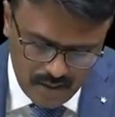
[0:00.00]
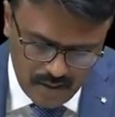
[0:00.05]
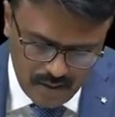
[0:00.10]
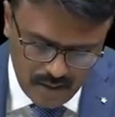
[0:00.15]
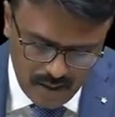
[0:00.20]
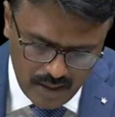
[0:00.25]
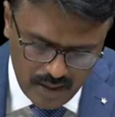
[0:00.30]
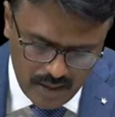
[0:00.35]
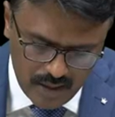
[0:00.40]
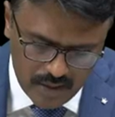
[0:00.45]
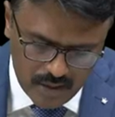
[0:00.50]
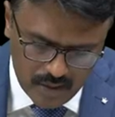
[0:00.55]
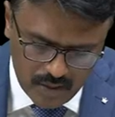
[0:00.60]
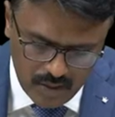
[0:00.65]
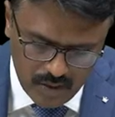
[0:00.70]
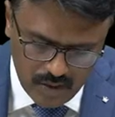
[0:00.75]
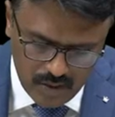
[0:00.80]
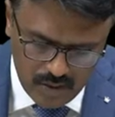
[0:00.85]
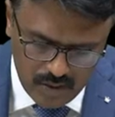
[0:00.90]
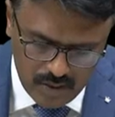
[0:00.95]
then it is
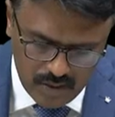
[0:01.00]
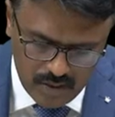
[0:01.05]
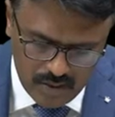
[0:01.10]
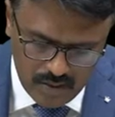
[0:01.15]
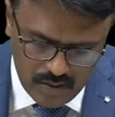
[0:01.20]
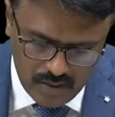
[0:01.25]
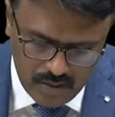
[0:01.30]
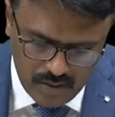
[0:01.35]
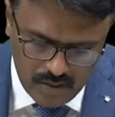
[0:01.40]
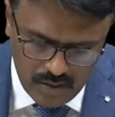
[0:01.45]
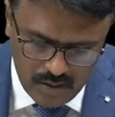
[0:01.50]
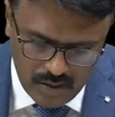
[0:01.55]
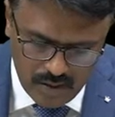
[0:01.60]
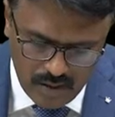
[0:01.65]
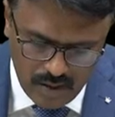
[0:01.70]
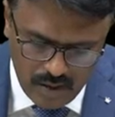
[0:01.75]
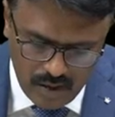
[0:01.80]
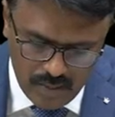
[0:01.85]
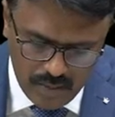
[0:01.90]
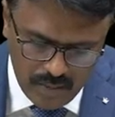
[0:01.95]
called
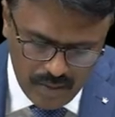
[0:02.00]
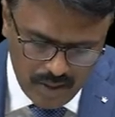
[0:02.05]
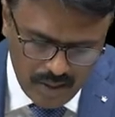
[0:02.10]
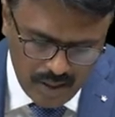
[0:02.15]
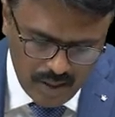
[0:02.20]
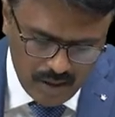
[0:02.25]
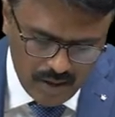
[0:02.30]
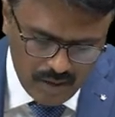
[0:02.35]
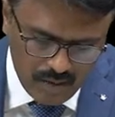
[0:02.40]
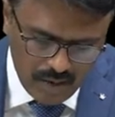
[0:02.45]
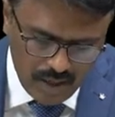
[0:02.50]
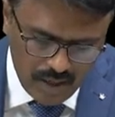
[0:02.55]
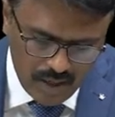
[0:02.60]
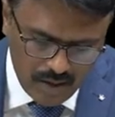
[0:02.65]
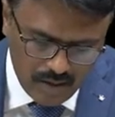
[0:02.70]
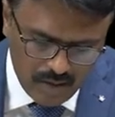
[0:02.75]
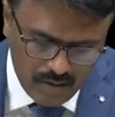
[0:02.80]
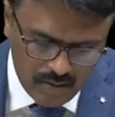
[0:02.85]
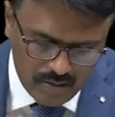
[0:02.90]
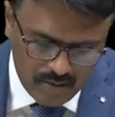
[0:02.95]
competitive
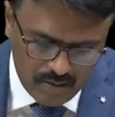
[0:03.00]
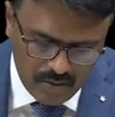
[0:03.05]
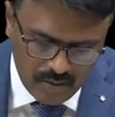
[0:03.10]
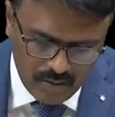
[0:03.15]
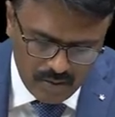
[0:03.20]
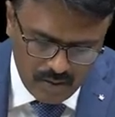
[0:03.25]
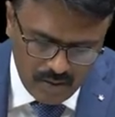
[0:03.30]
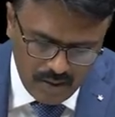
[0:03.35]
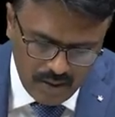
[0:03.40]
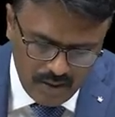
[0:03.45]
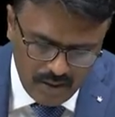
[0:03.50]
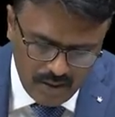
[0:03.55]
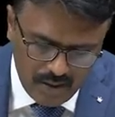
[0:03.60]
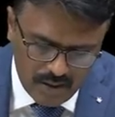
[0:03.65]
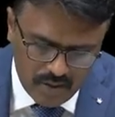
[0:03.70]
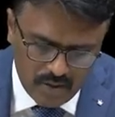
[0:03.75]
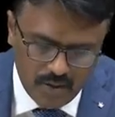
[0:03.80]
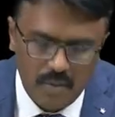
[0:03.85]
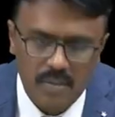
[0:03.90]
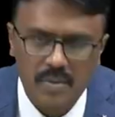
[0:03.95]
antagonism. So in
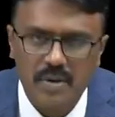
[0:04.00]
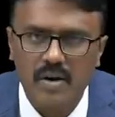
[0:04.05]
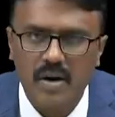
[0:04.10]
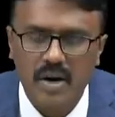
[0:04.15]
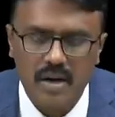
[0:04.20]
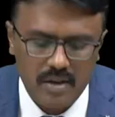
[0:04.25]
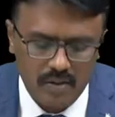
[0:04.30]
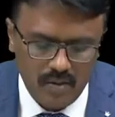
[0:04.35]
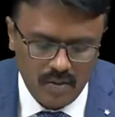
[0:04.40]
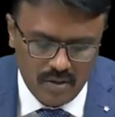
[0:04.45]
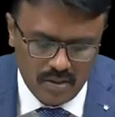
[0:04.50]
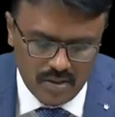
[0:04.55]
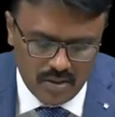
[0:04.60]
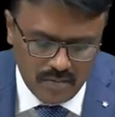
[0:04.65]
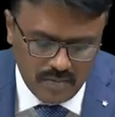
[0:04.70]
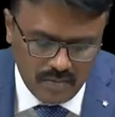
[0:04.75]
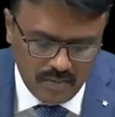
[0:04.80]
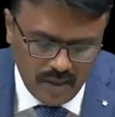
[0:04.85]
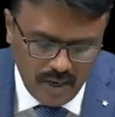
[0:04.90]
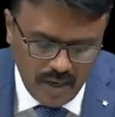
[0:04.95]
this competitive
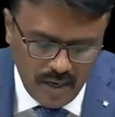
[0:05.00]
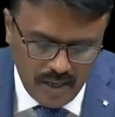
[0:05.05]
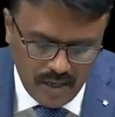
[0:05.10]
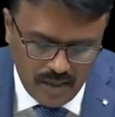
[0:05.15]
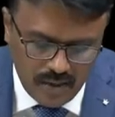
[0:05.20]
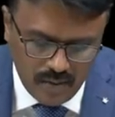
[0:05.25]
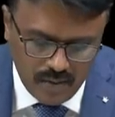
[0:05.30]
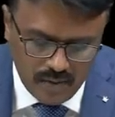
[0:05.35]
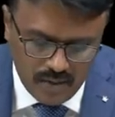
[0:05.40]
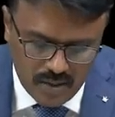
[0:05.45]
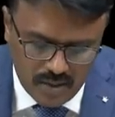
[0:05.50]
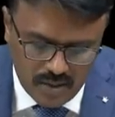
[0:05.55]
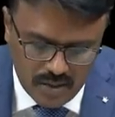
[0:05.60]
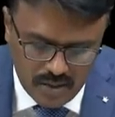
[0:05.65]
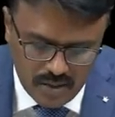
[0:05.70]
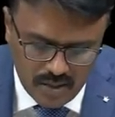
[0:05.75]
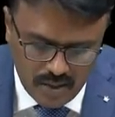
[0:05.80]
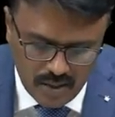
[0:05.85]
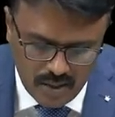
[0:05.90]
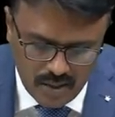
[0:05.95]
antagonism, the
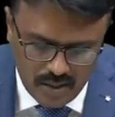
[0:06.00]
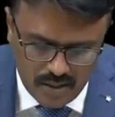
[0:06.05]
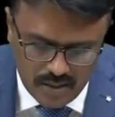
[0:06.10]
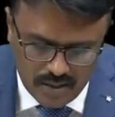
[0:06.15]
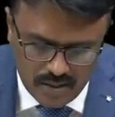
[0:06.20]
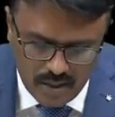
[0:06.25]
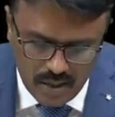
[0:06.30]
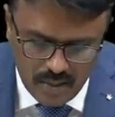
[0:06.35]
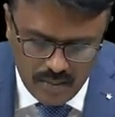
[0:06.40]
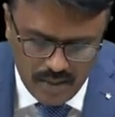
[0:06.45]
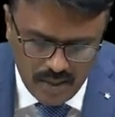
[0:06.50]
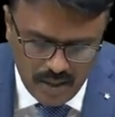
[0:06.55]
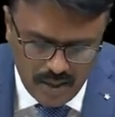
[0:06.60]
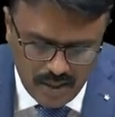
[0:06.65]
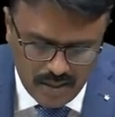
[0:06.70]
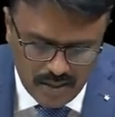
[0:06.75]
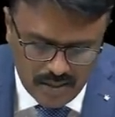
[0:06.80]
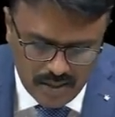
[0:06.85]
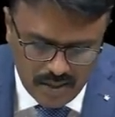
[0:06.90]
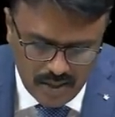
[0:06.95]
antagonist is coming
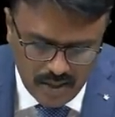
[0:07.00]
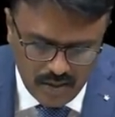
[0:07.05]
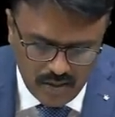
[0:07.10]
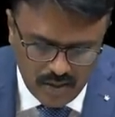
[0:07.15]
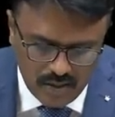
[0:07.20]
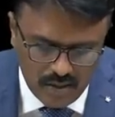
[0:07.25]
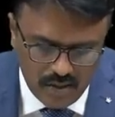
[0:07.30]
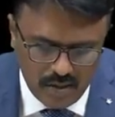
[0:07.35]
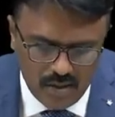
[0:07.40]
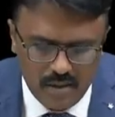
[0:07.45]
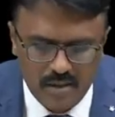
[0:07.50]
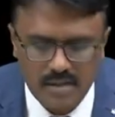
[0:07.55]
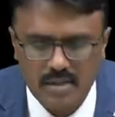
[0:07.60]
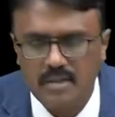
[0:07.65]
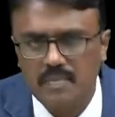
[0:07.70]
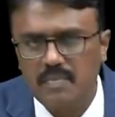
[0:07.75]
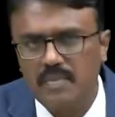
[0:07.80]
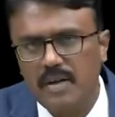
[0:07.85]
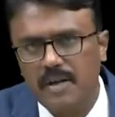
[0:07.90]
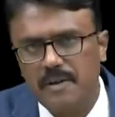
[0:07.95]
and sitting on the
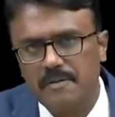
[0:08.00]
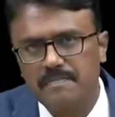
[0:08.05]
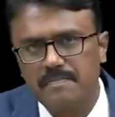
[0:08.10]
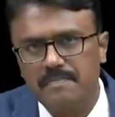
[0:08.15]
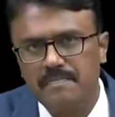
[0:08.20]
receptor.